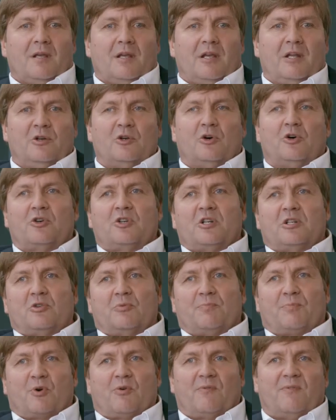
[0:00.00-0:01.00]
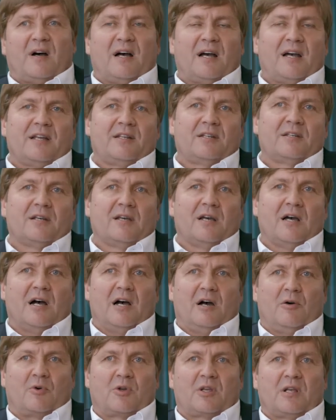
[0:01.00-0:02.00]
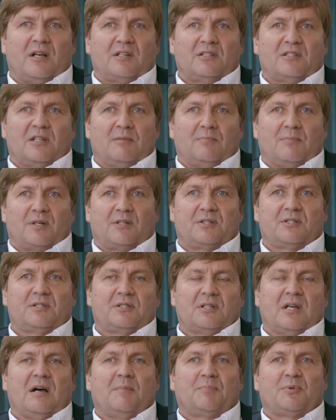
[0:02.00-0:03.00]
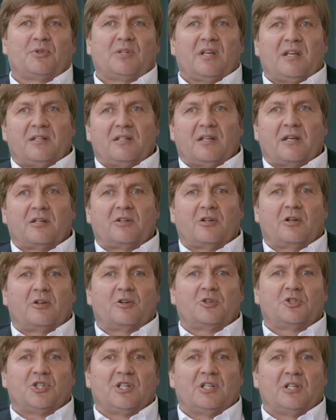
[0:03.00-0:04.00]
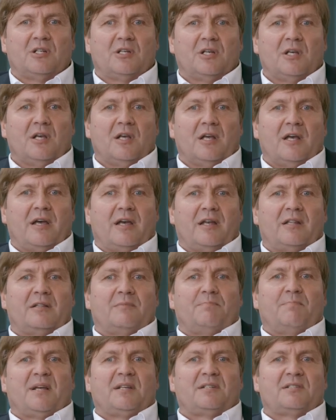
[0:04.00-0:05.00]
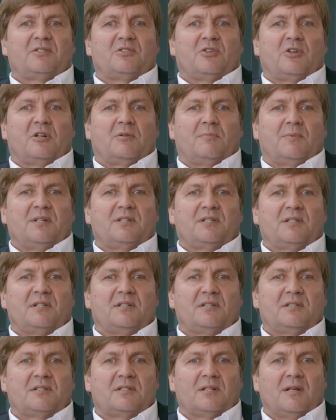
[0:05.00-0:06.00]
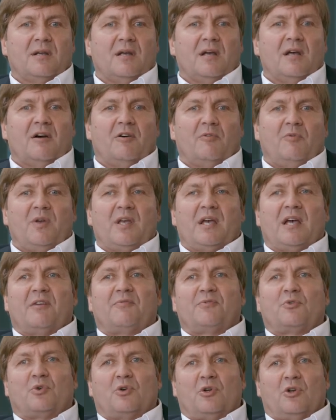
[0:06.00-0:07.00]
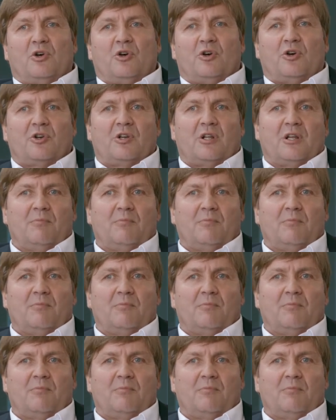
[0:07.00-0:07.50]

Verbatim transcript: In order to provide our customers up-to-date technology and best services, we have to learn